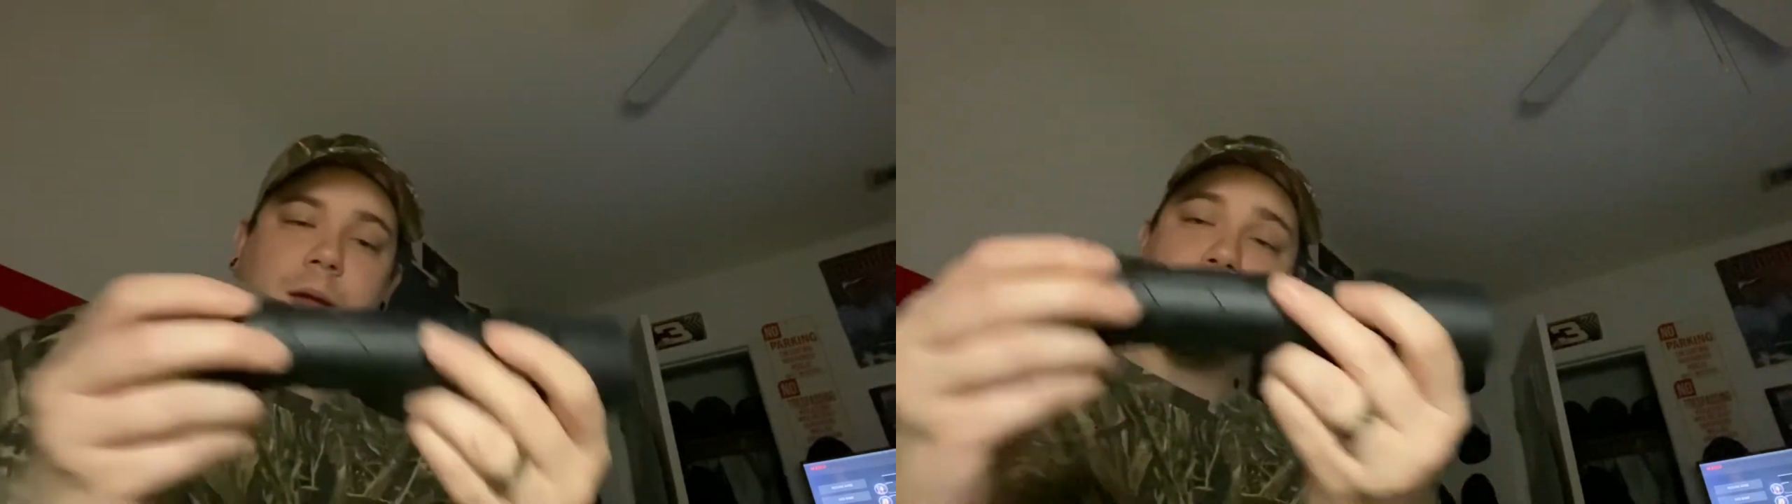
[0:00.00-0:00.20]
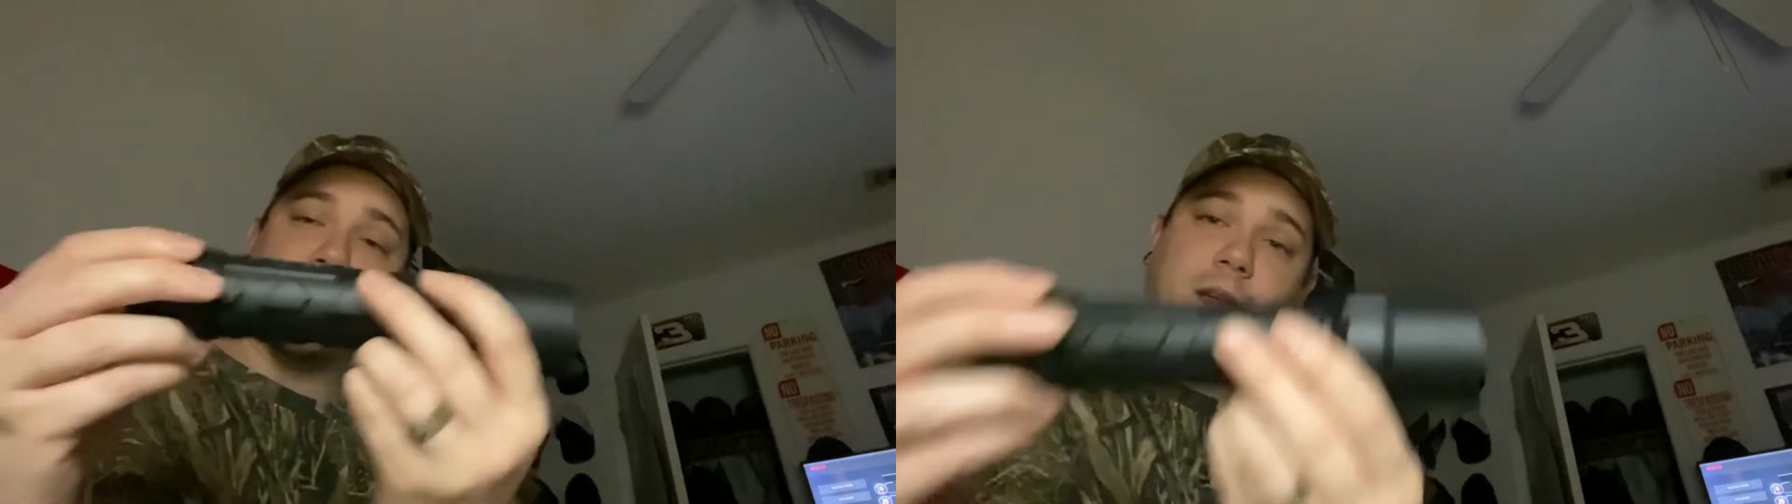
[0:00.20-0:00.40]

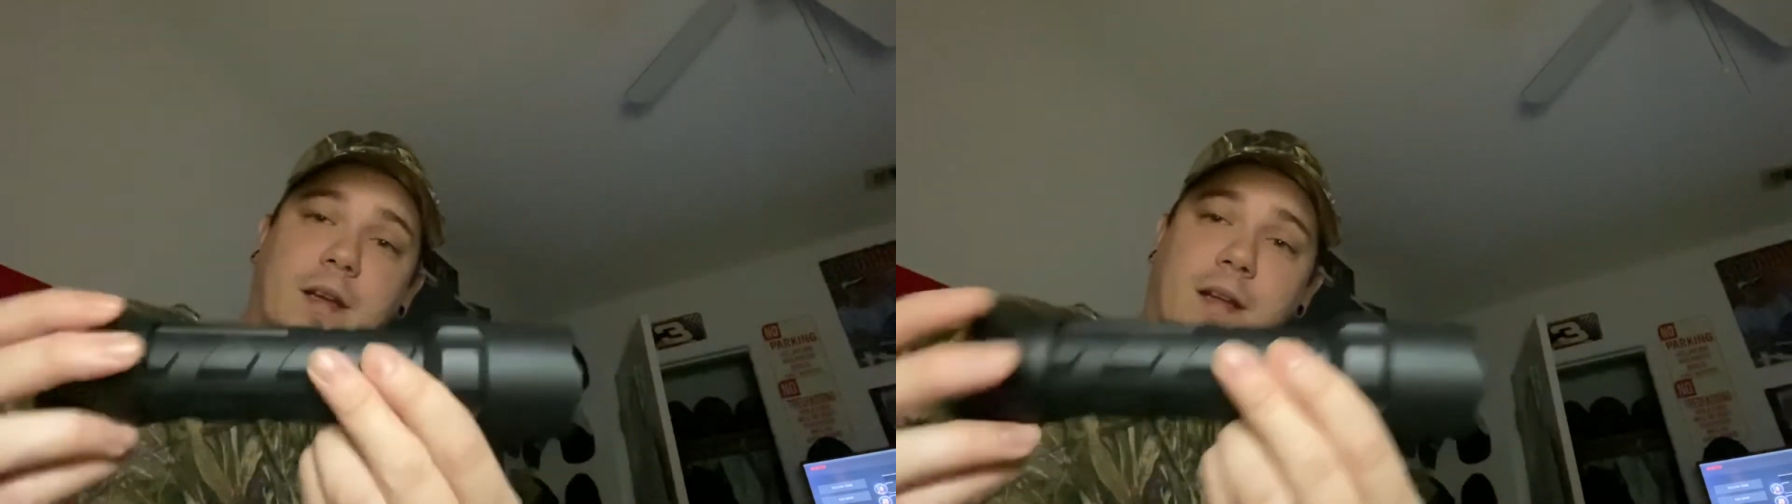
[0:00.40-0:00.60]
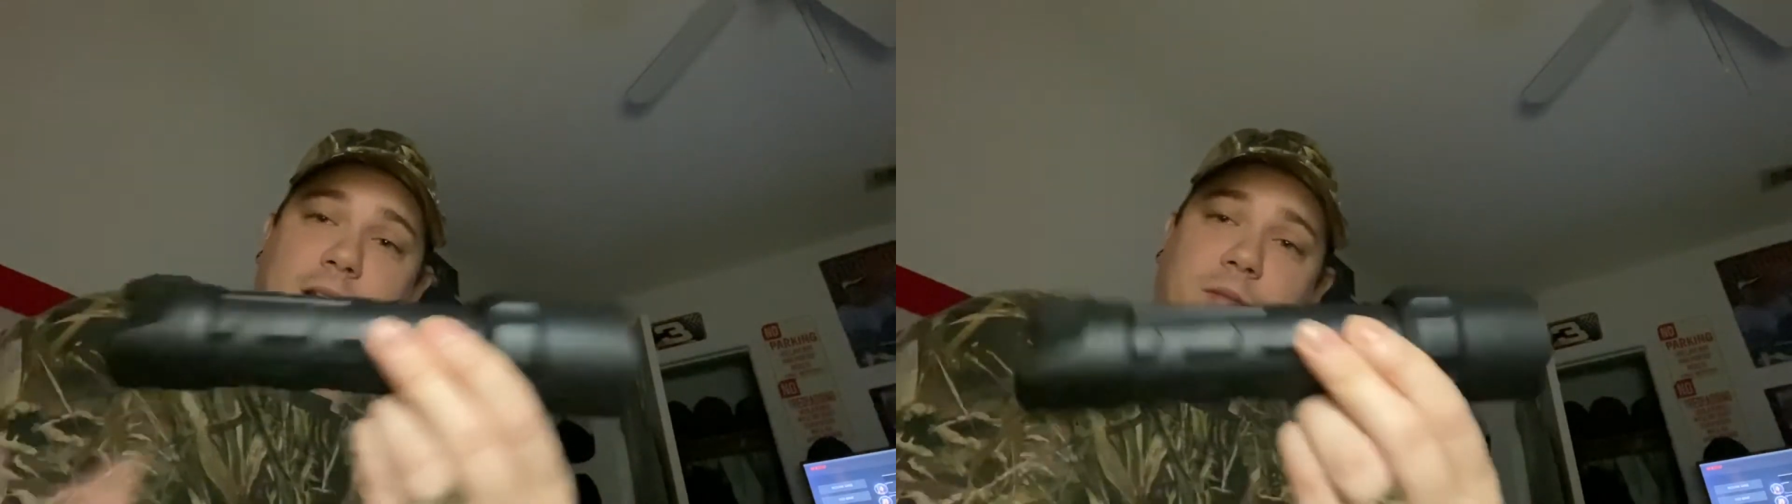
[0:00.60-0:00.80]
but yeah,
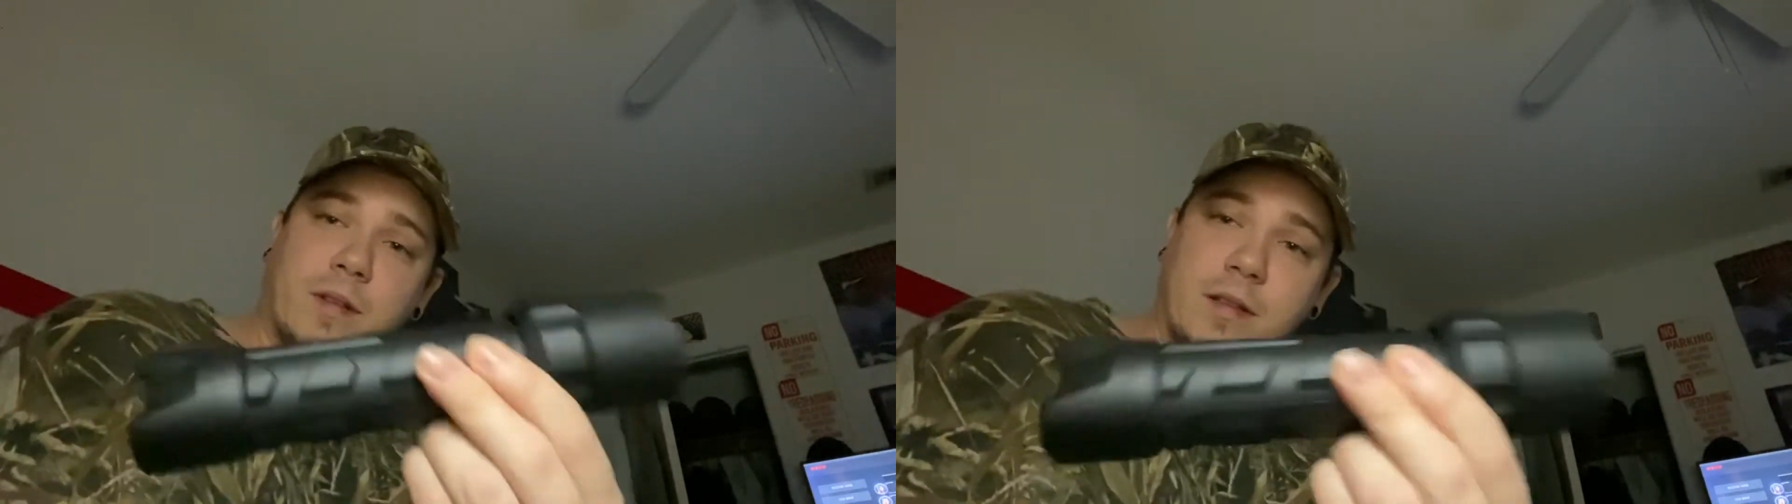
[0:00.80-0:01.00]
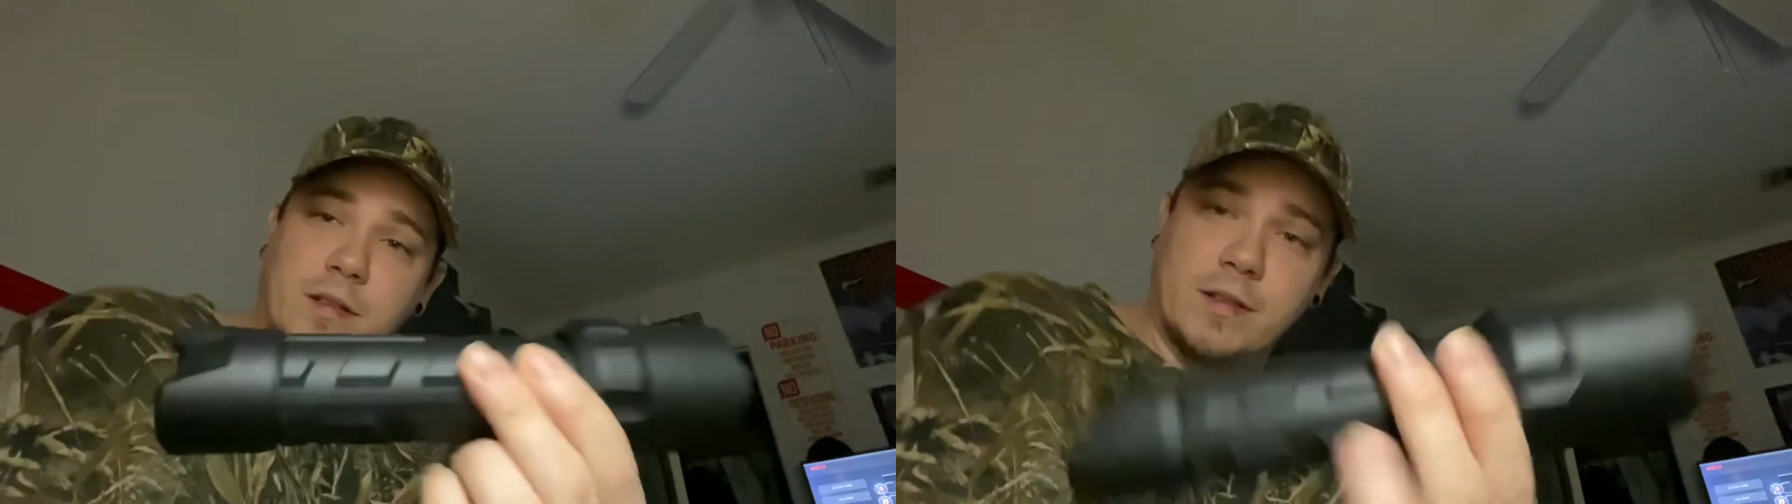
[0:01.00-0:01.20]
that's what
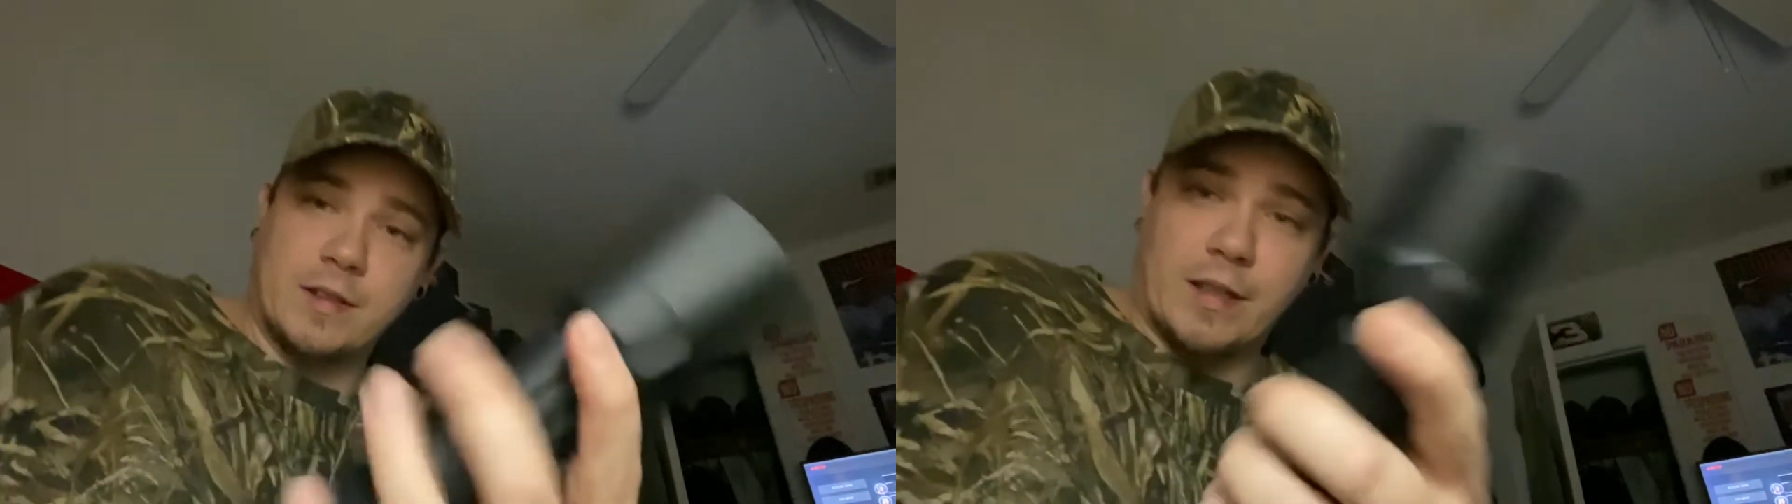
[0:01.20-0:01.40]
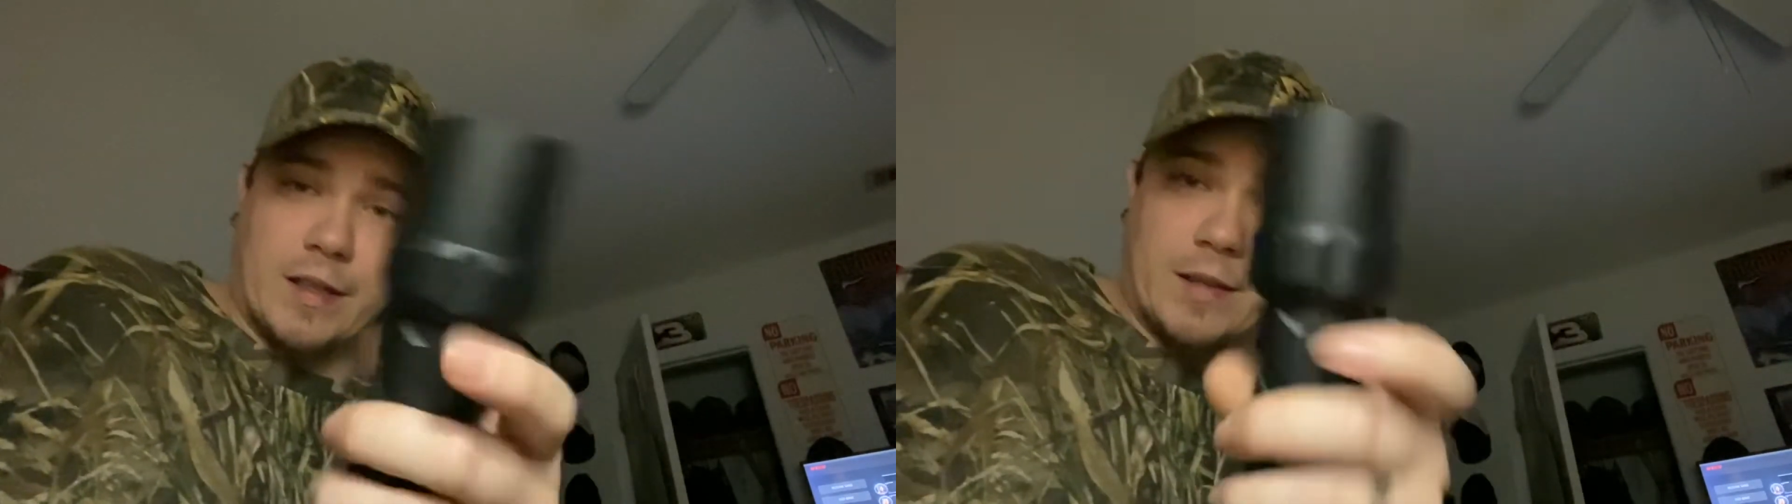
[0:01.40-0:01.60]
it looks
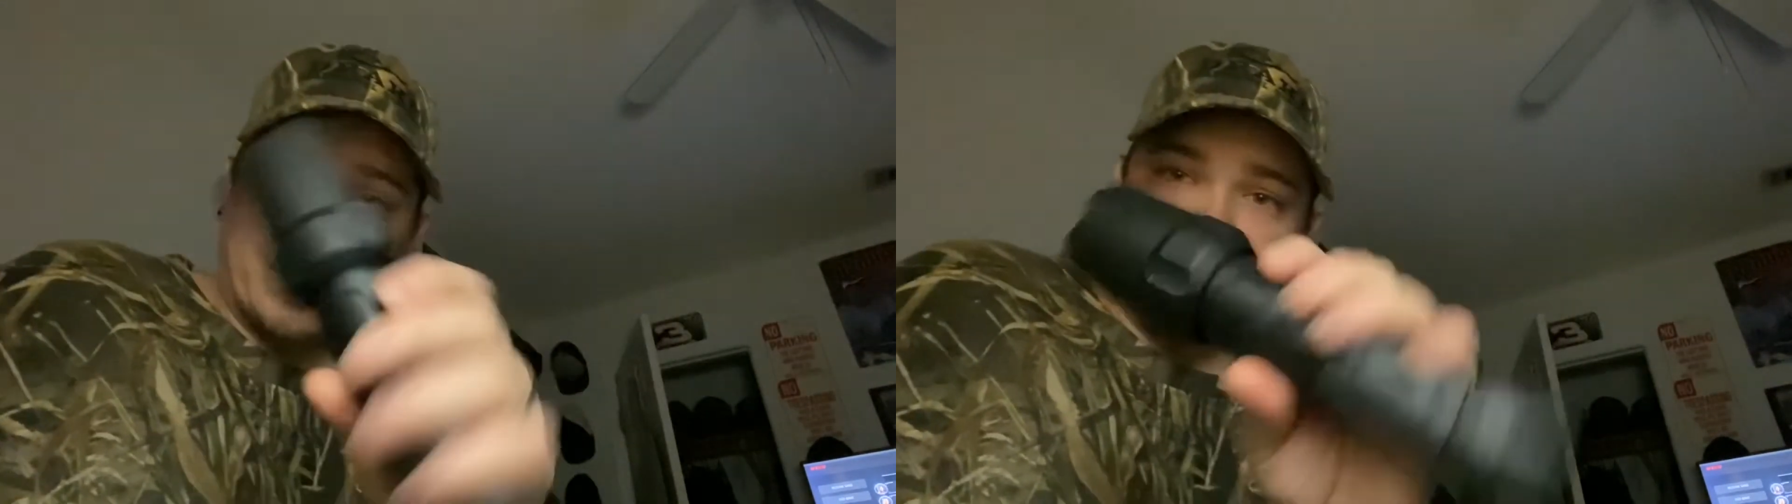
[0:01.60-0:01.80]
like.